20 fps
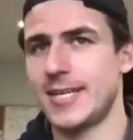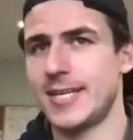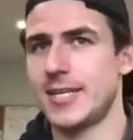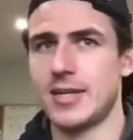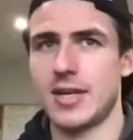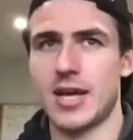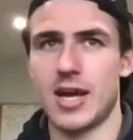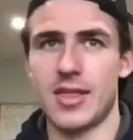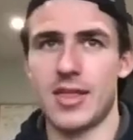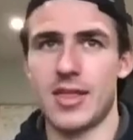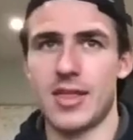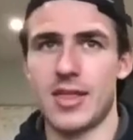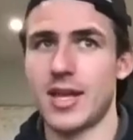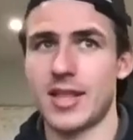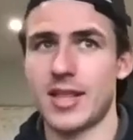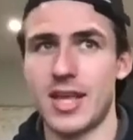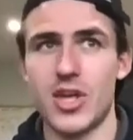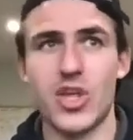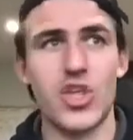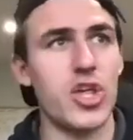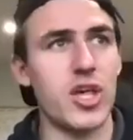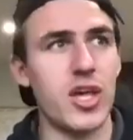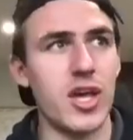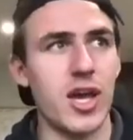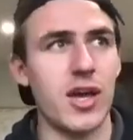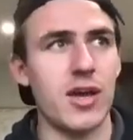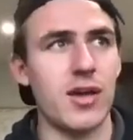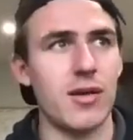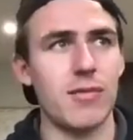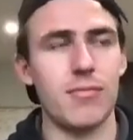I think this
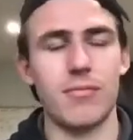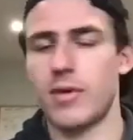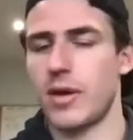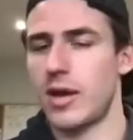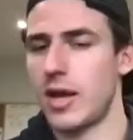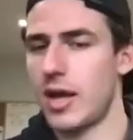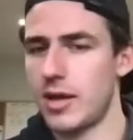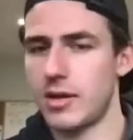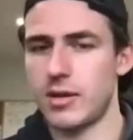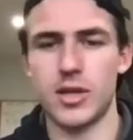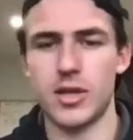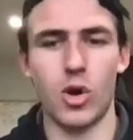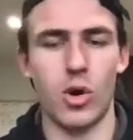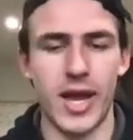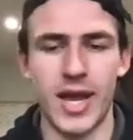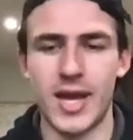year, in